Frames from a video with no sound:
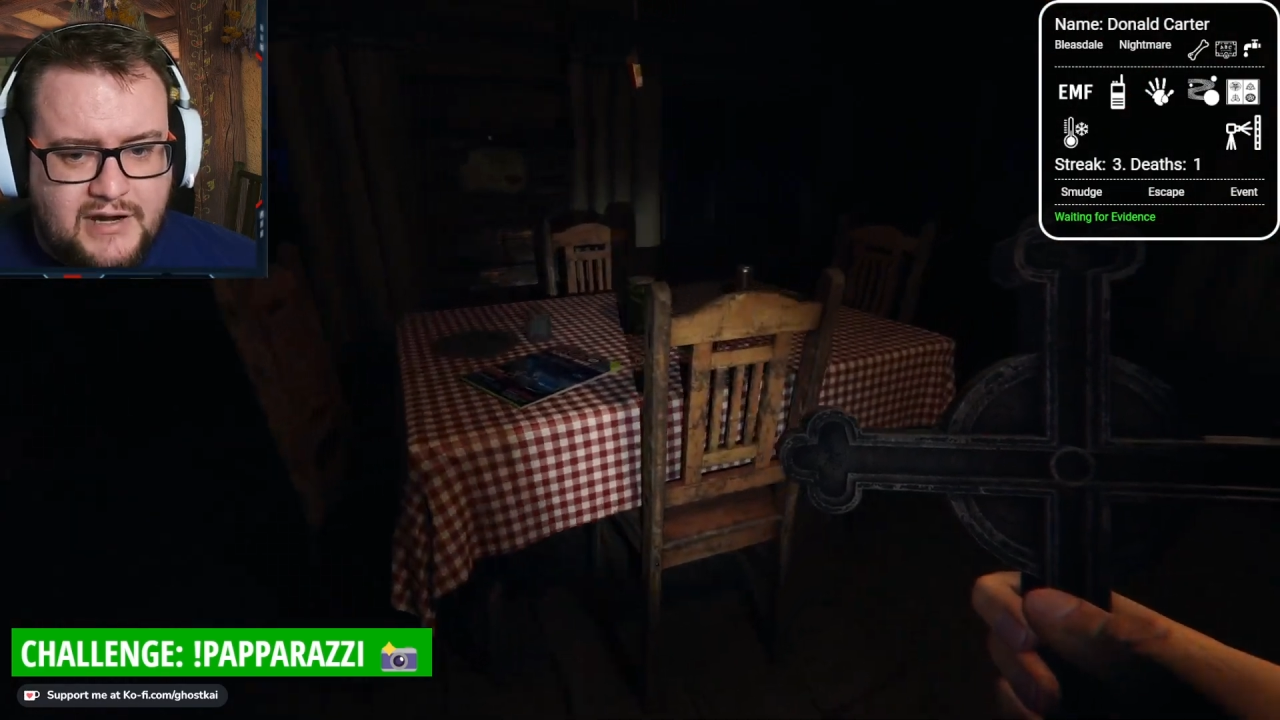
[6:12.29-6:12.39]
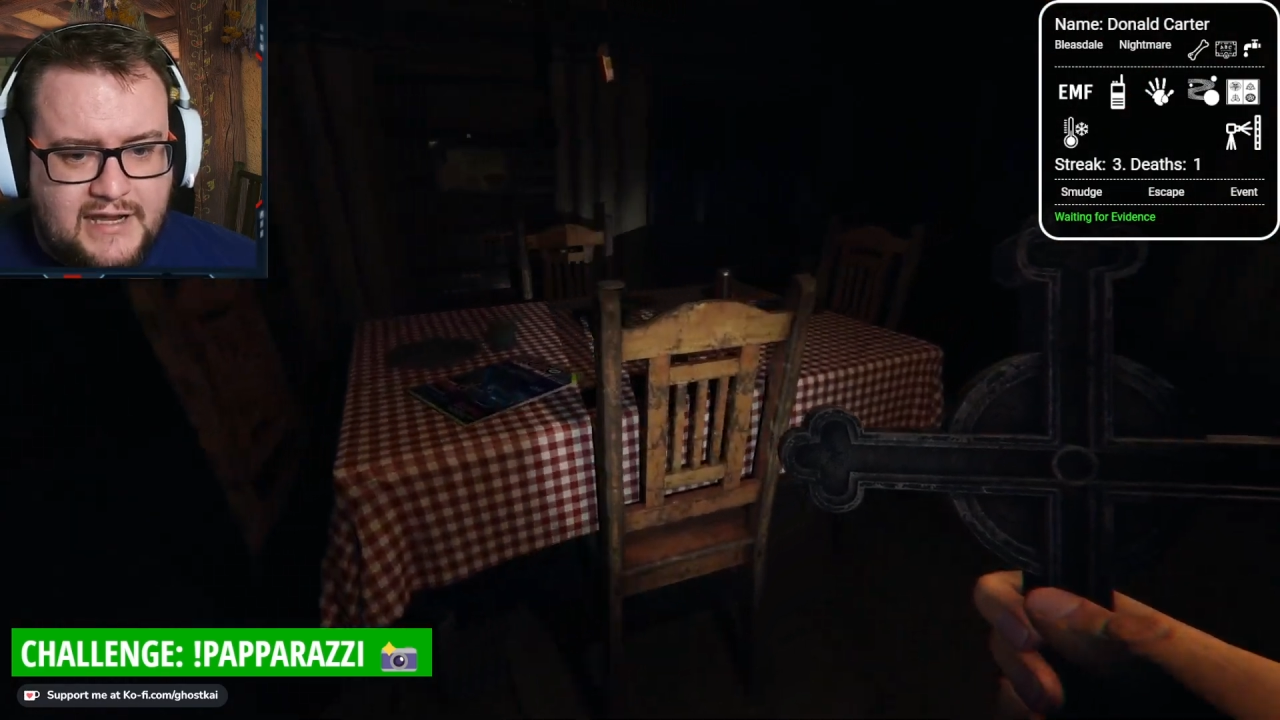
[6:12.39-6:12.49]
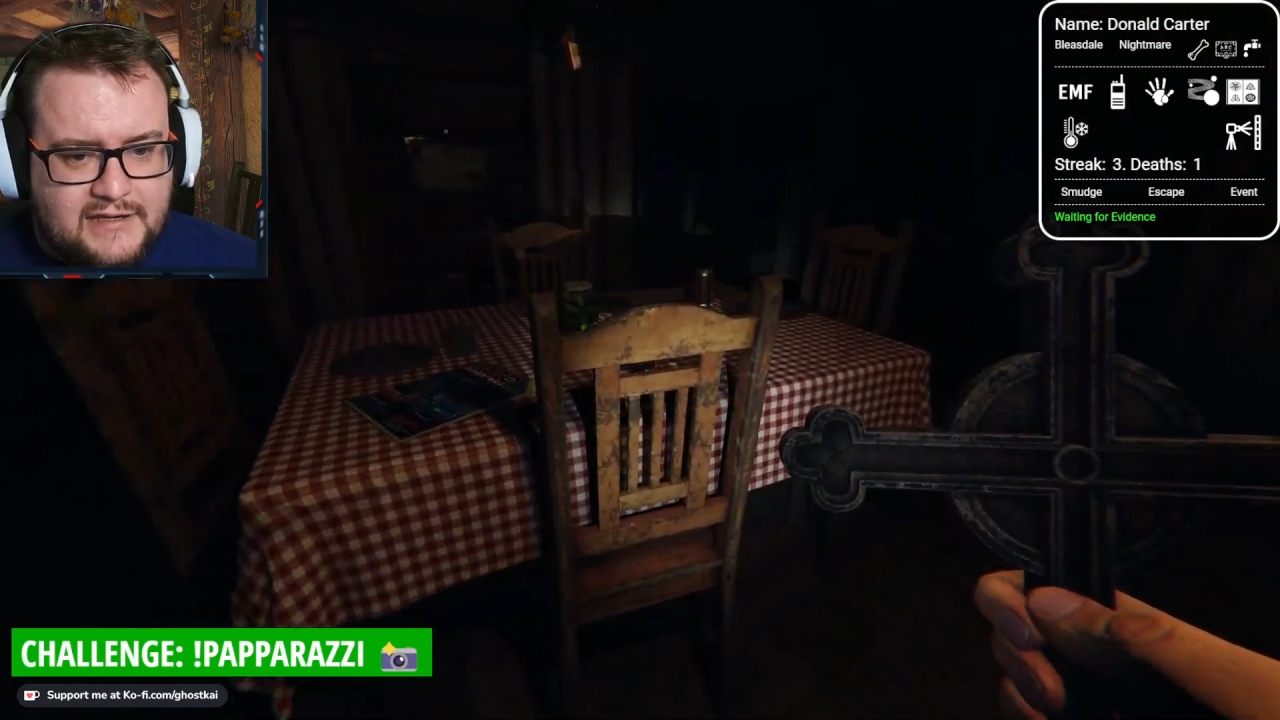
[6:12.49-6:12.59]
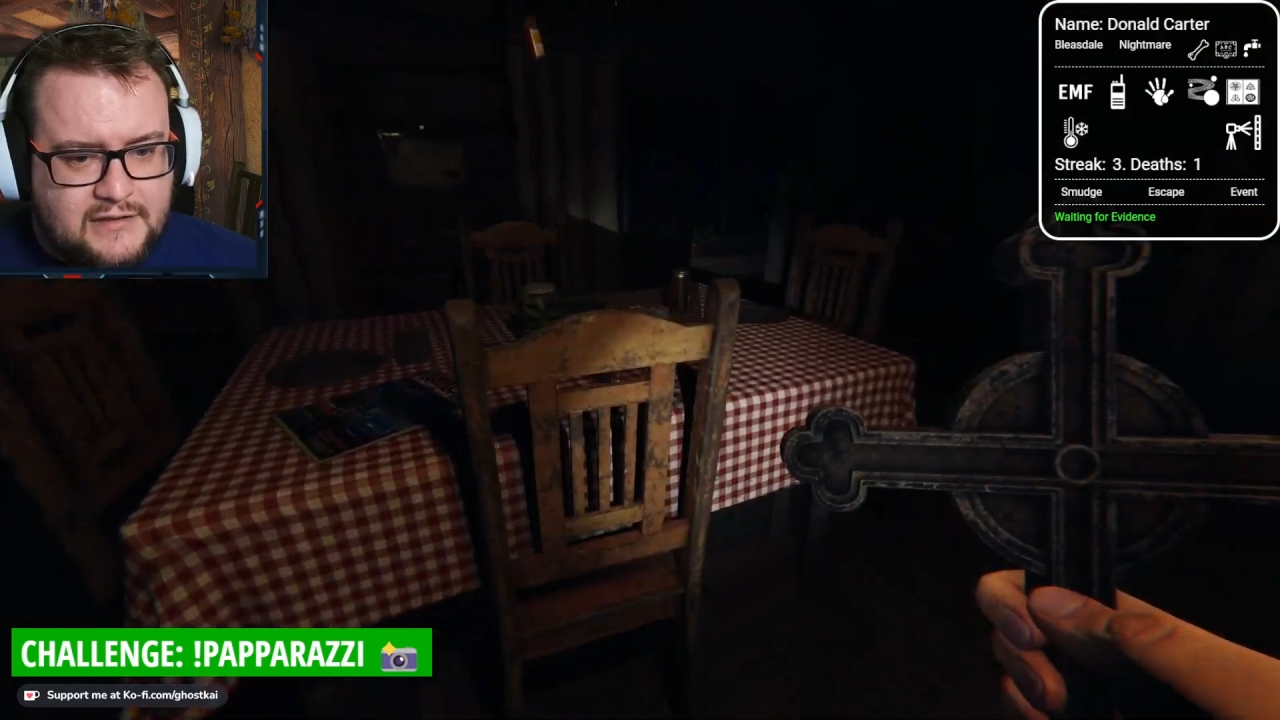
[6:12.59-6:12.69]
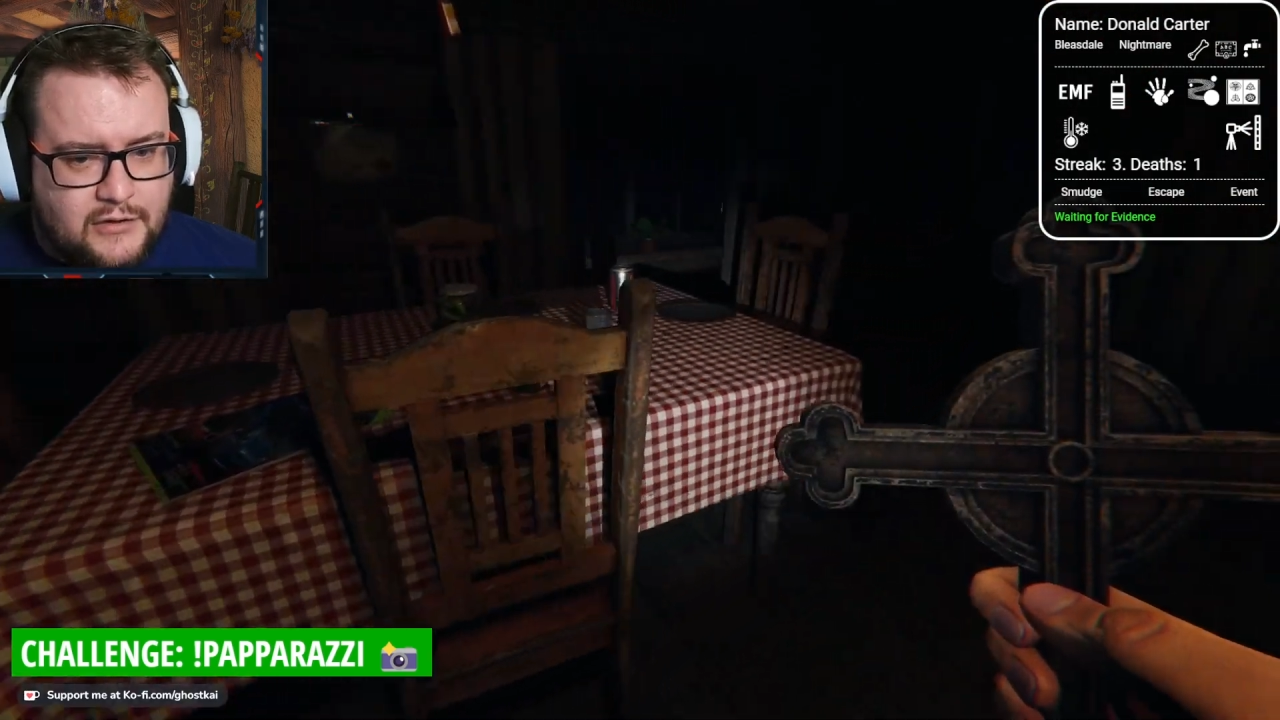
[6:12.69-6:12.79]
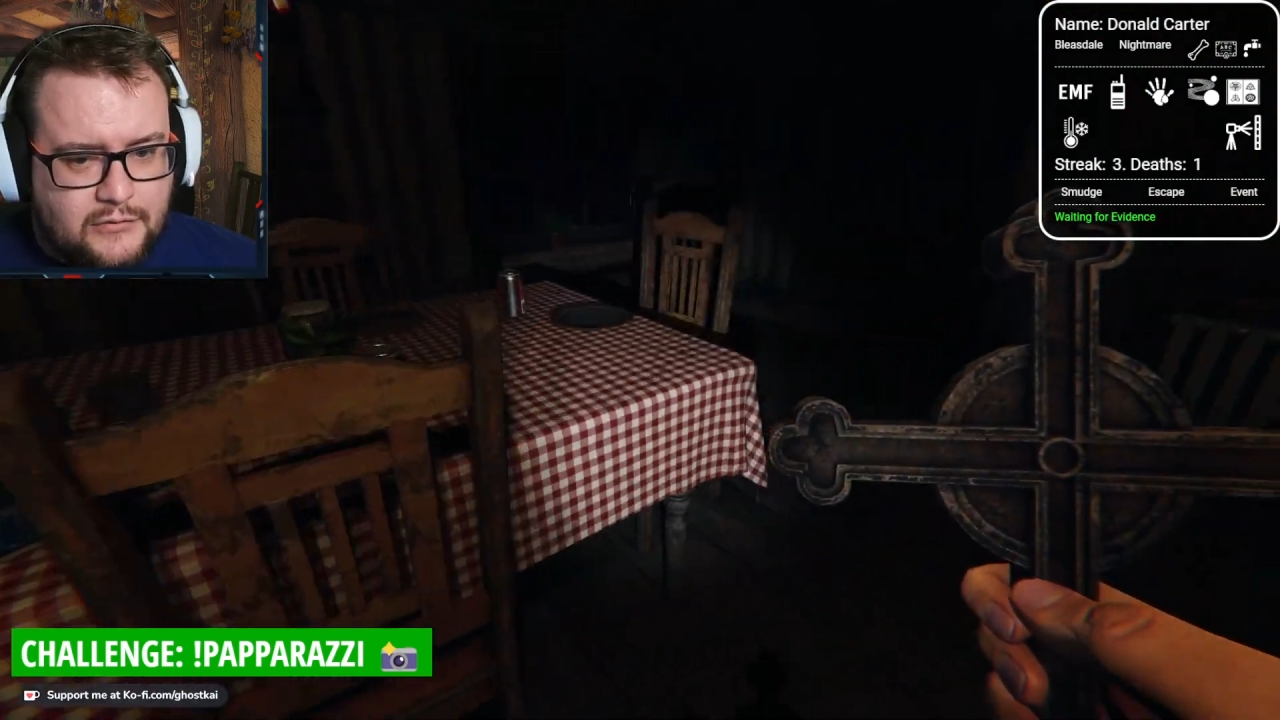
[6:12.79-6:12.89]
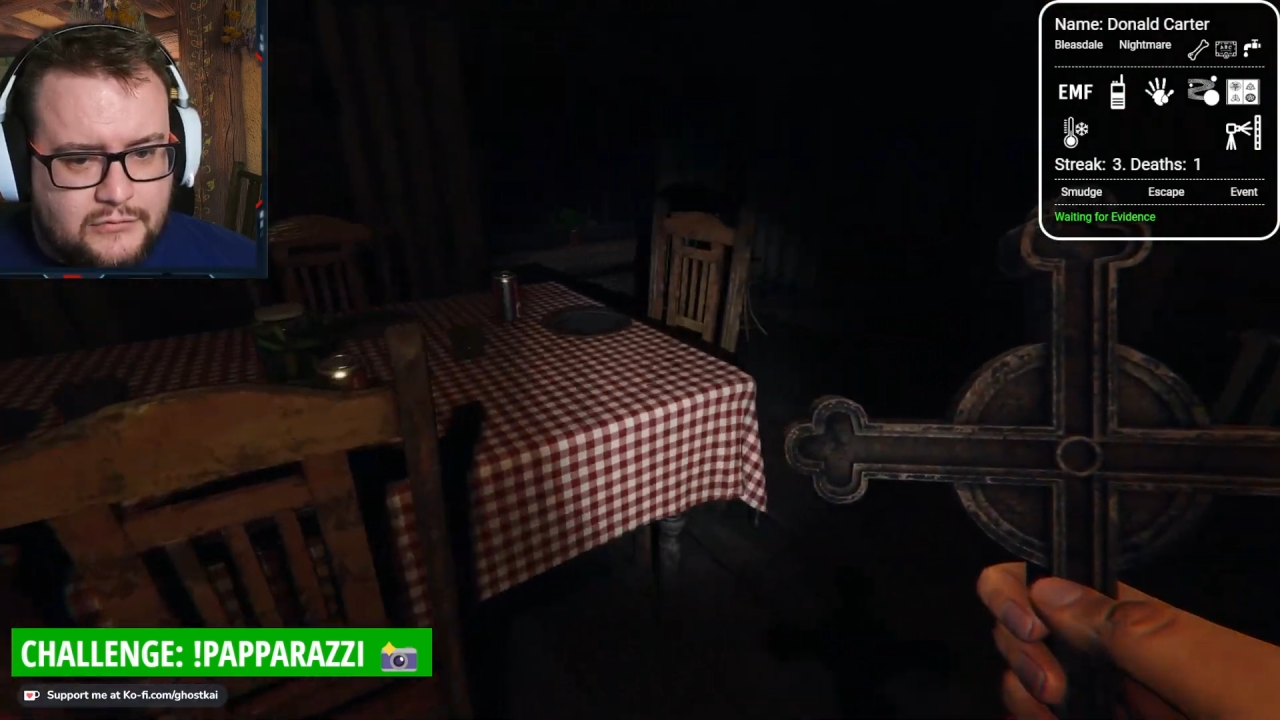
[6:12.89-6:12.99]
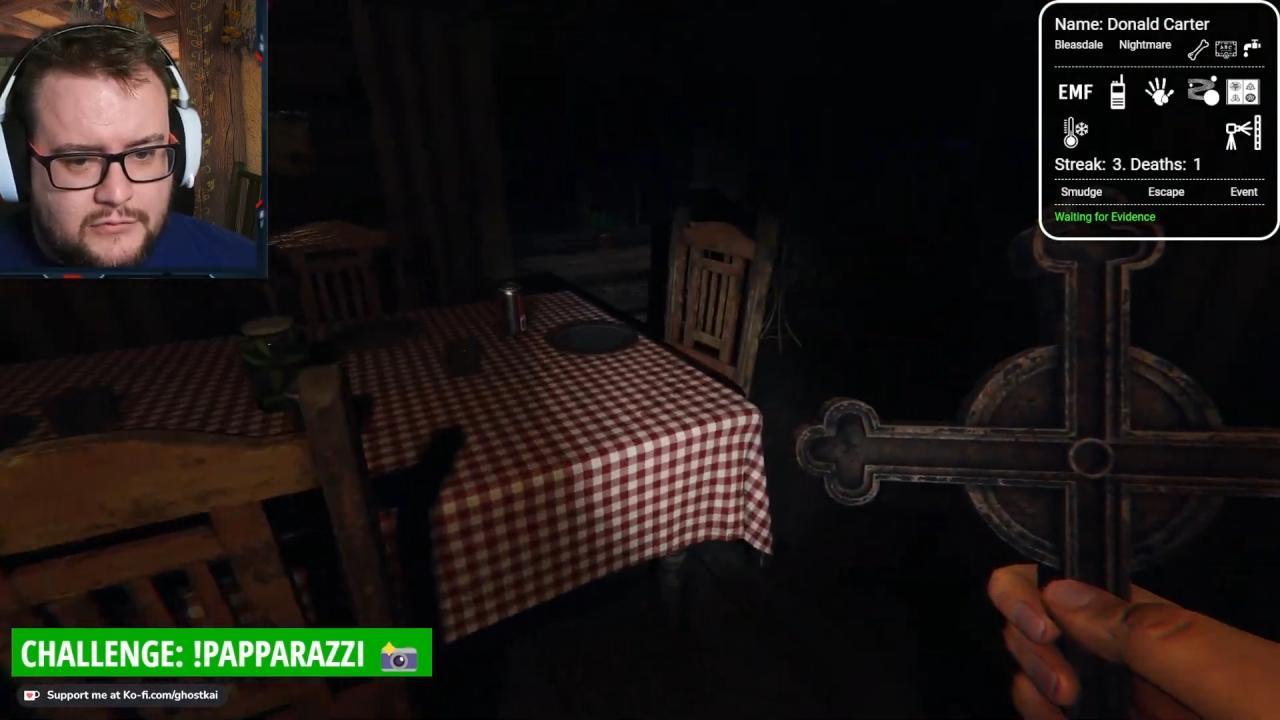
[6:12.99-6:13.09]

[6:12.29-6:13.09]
played it though.